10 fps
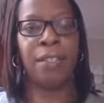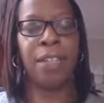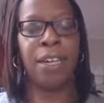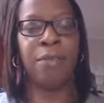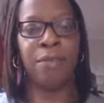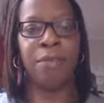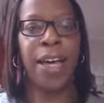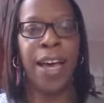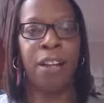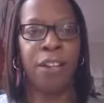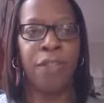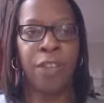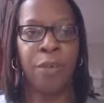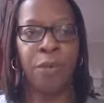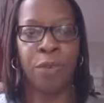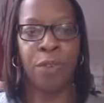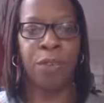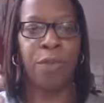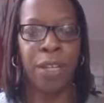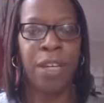you know, hell for you, and all you're
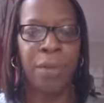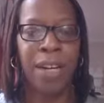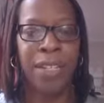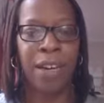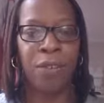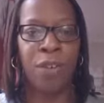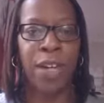thinking about is how long